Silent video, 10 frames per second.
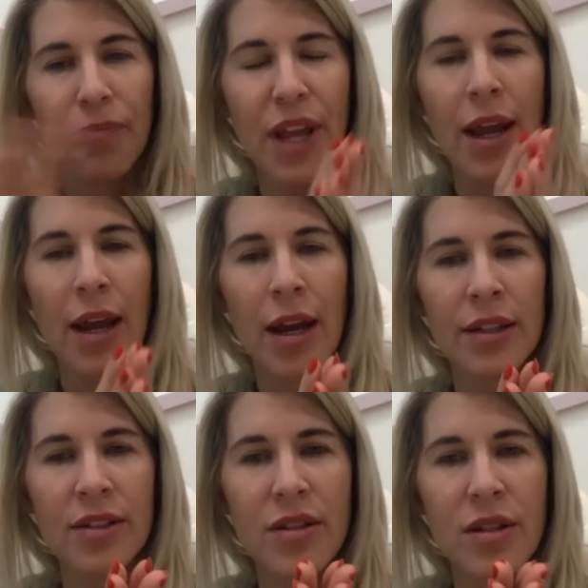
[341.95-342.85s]

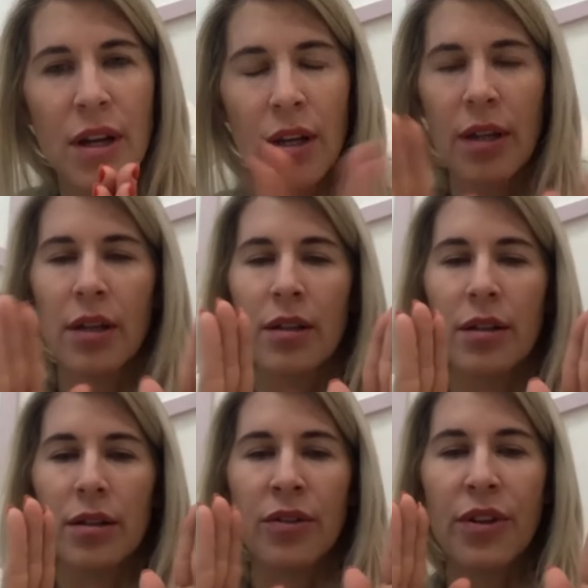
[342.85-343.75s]
And
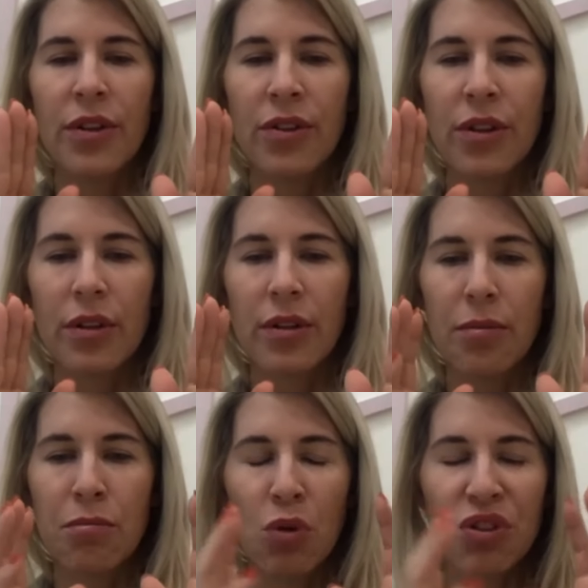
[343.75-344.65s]
the
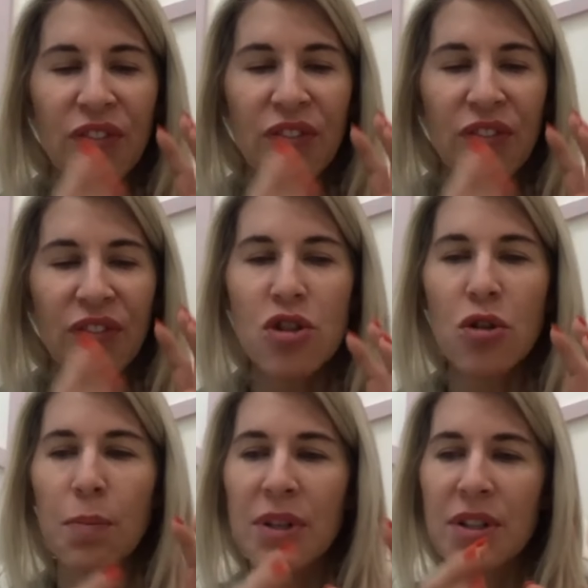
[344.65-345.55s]
most functional
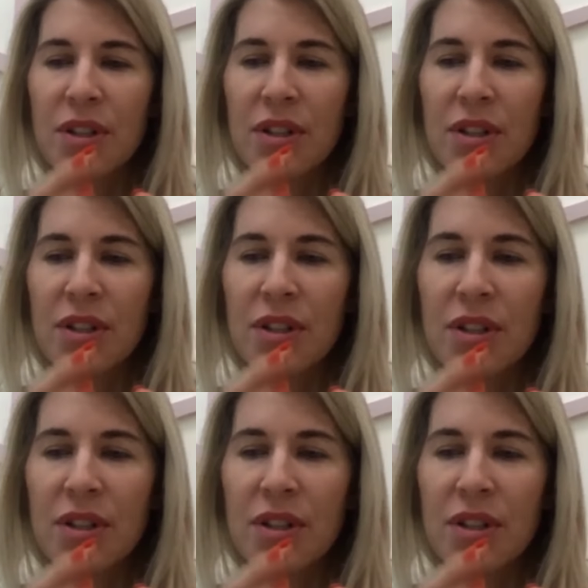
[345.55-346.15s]
position